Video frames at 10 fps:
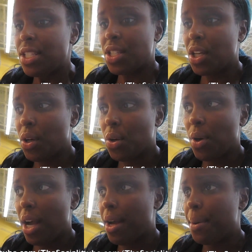So,
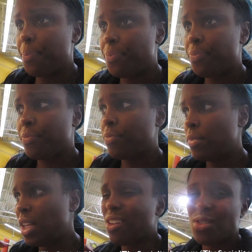um,
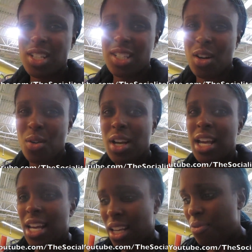you know, just so
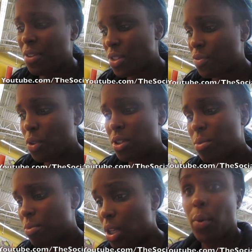he feels full in
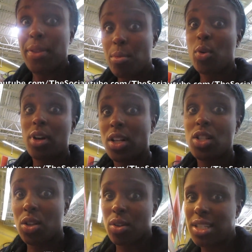the, you know, in the morning
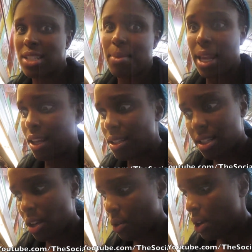too, because he's a man,
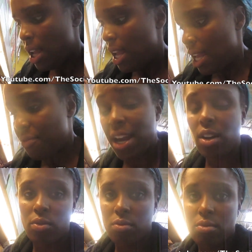so if I
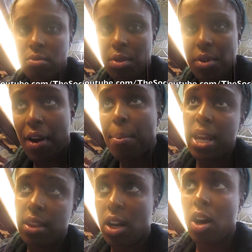don't, if I
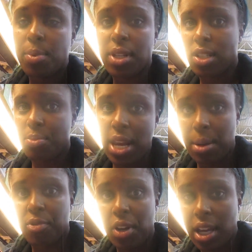make the carbs, I just make
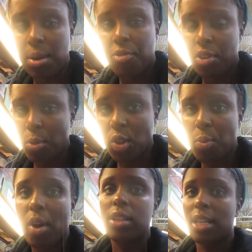them for him for the most
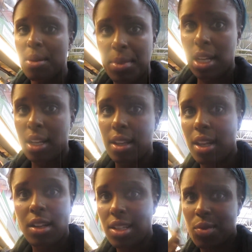part, let him eat it, and
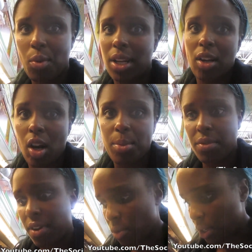then I just won't eat carbs if
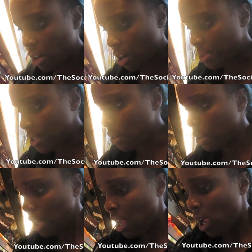I don't eat carbs, so.
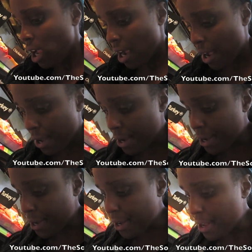
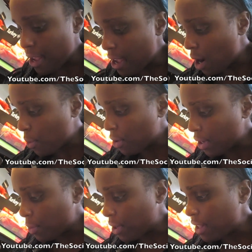Uh, yeah, we're gonna
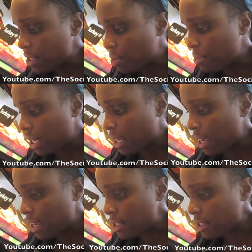be one of these little mini
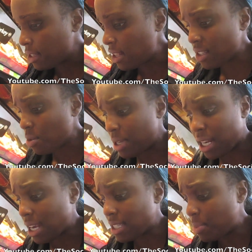guys. These little mini
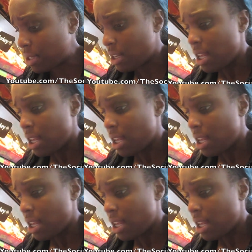guys have been,